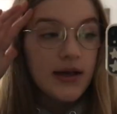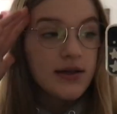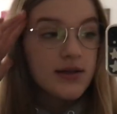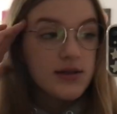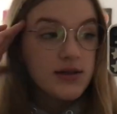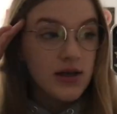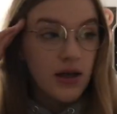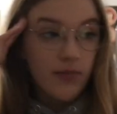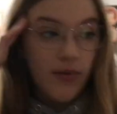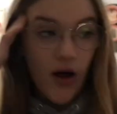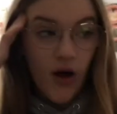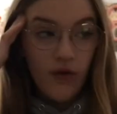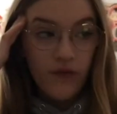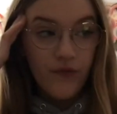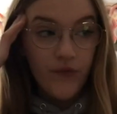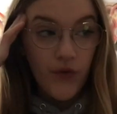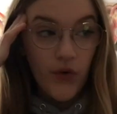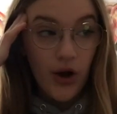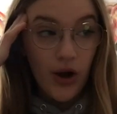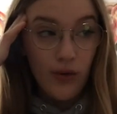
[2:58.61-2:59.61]
It's about a
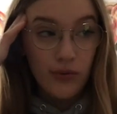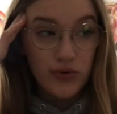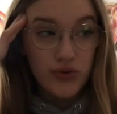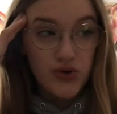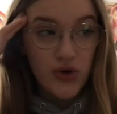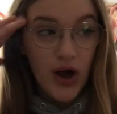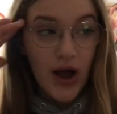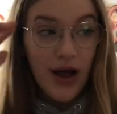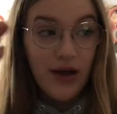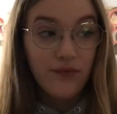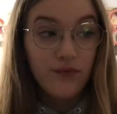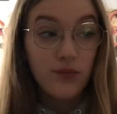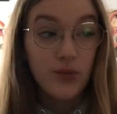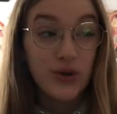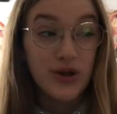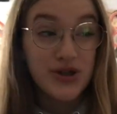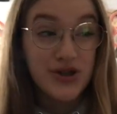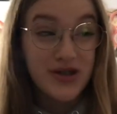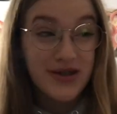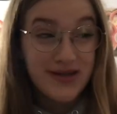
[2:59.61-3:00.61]
4 hour drive,
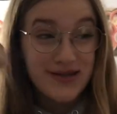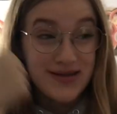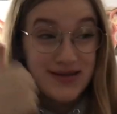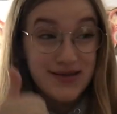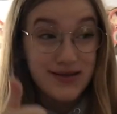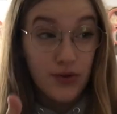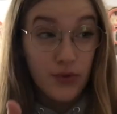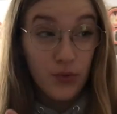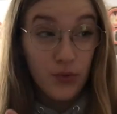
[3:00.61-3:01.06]
which is